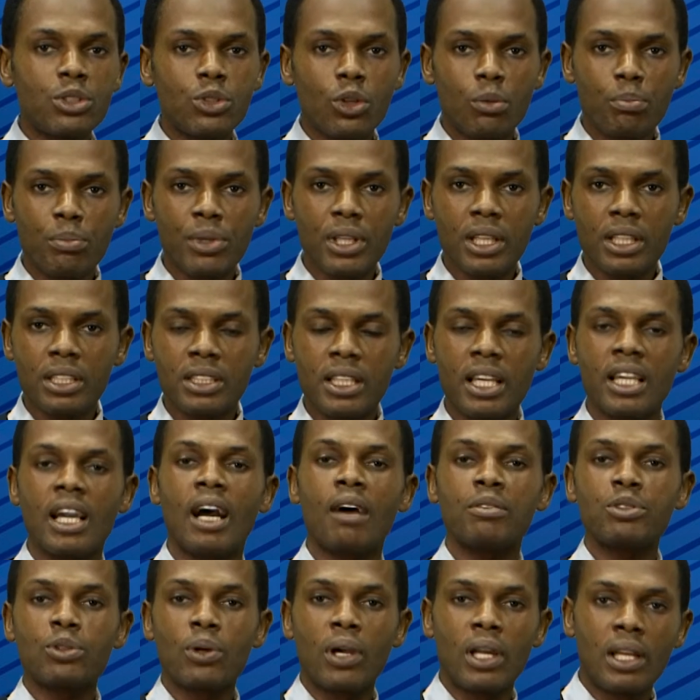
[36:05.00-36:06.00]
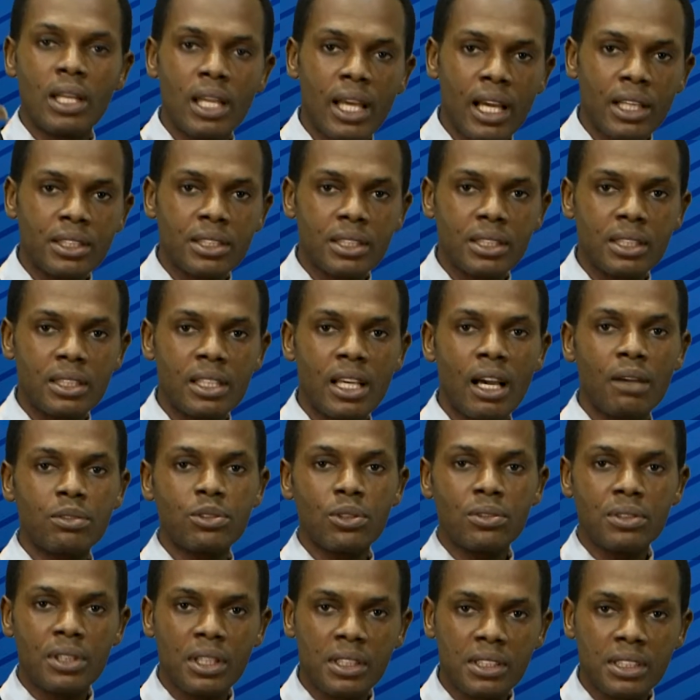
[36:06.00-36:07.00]
to be, they have to elect, they have
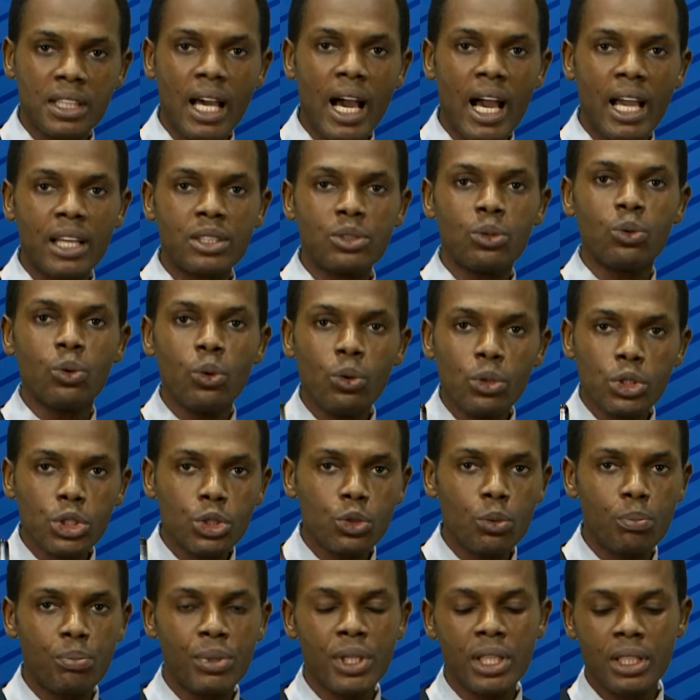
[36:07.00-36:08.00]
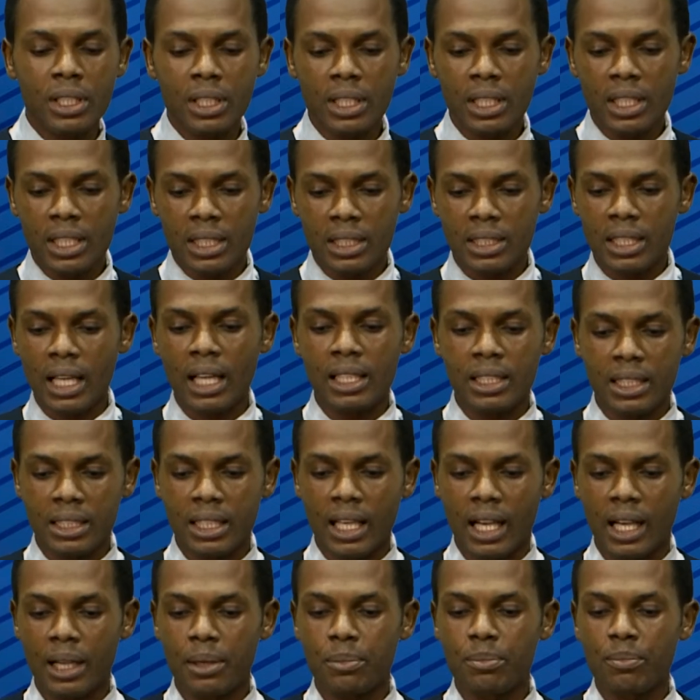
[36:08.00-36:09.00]
to decide who should be their
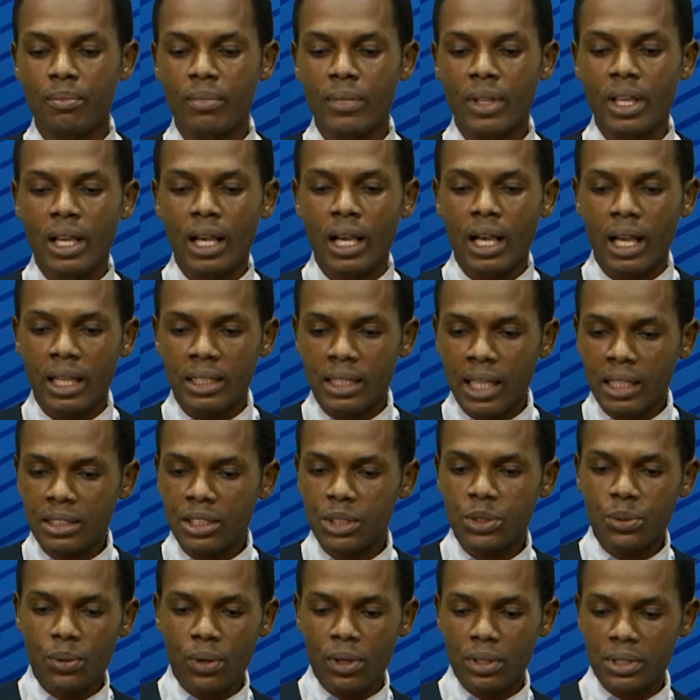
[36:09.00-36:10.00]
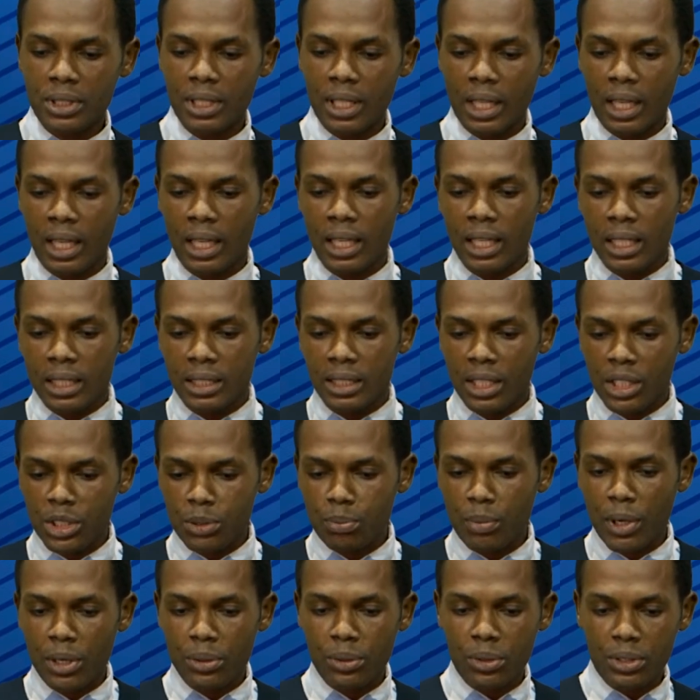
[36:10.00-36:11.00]
leader. And that is what this
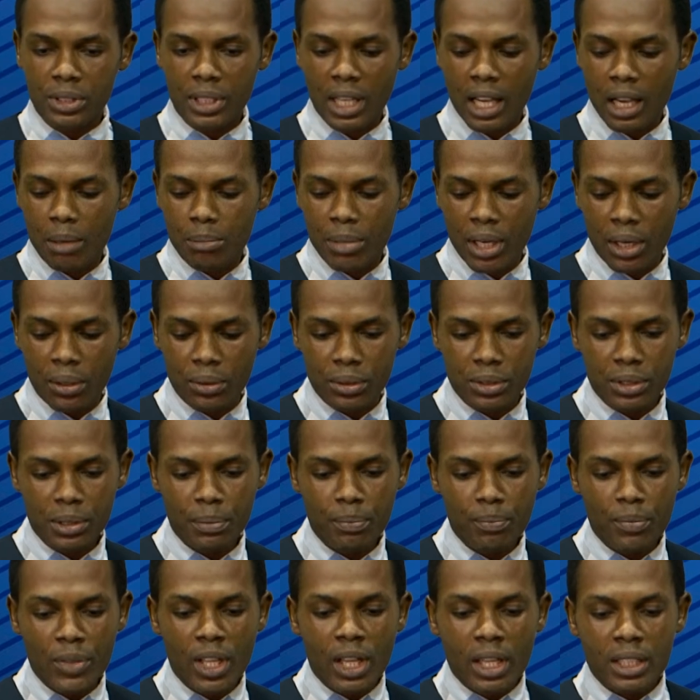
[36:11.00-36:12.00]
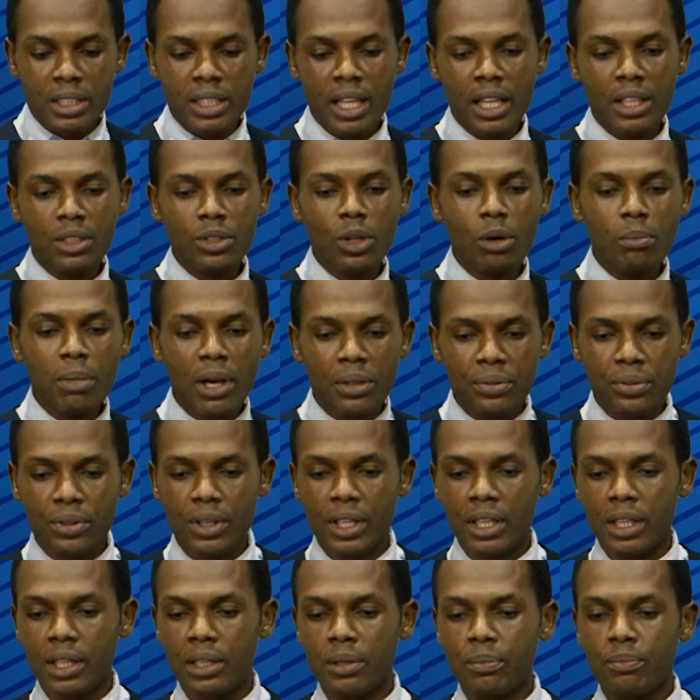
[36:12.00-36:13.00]
man wrote about. Then number
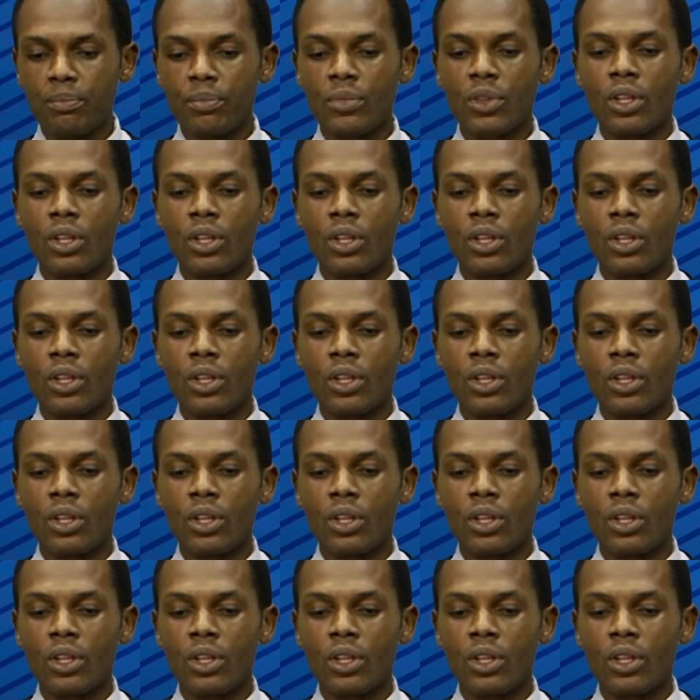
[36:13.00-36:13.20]
3,